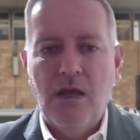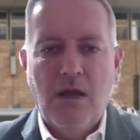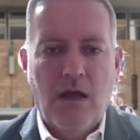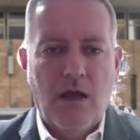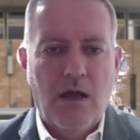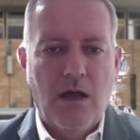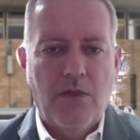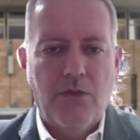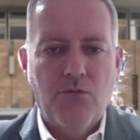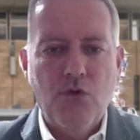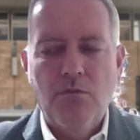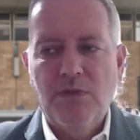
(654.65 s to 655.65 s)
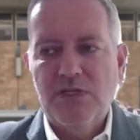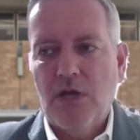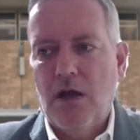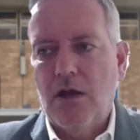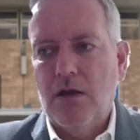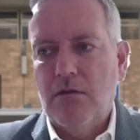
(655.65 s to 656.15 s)
The rumors
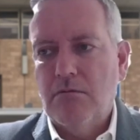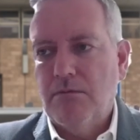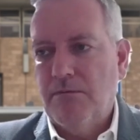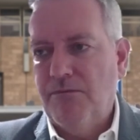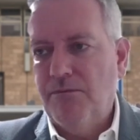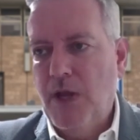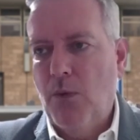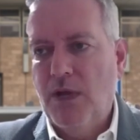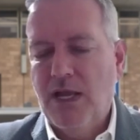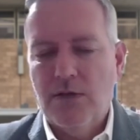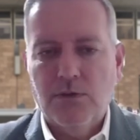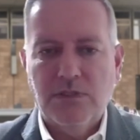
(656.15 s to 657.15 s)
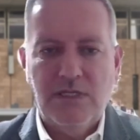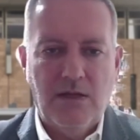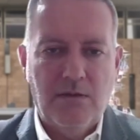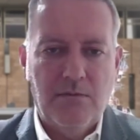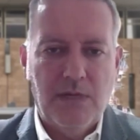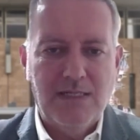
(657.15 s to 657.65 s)
are, knowing
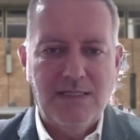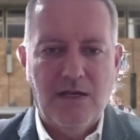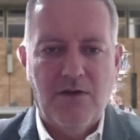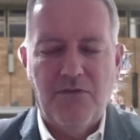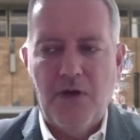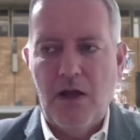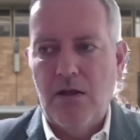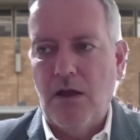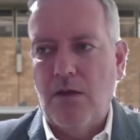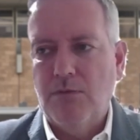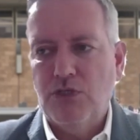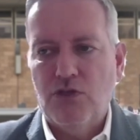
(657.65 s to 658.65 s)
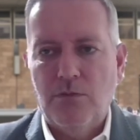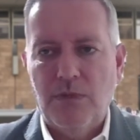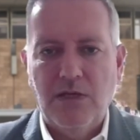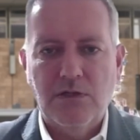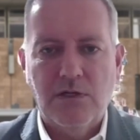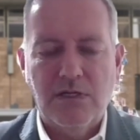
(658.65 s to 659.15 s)
Edelstein myself, I'm assuming
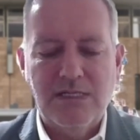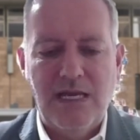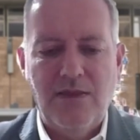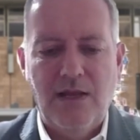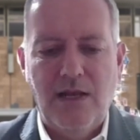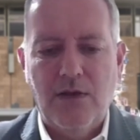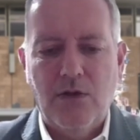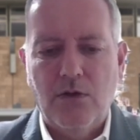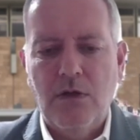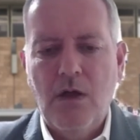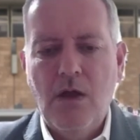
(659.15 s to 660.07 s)
he's going to stay in the Likud,